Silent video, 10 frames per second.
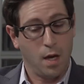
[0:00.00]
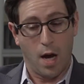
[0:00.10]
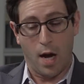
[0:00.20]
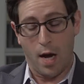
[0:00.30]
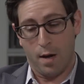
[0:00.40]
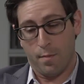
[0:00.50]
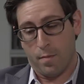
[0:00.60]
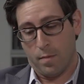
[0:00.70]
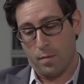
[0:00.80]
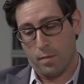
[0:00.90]

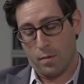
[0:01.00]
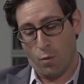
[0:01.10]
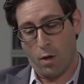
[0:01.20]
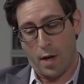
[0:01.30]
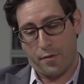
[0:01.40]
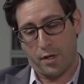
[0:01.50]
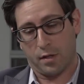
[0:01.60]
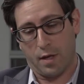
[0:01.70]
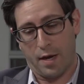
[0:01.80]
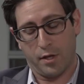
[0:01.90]
Well, I
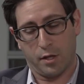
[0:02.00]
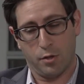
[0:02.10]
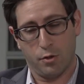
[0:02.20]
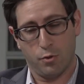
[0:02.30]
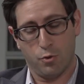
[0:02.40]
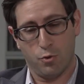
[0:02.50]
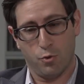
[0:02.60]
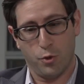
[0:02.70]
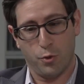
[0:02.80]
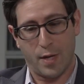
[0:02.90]
think
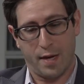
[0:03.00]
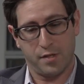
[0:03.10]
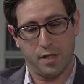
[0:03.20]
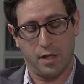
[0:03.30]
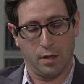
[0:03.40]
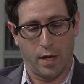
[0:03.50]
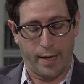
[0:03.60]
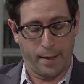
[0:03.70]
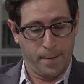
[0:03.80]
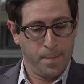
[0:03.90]
you kind of see, like,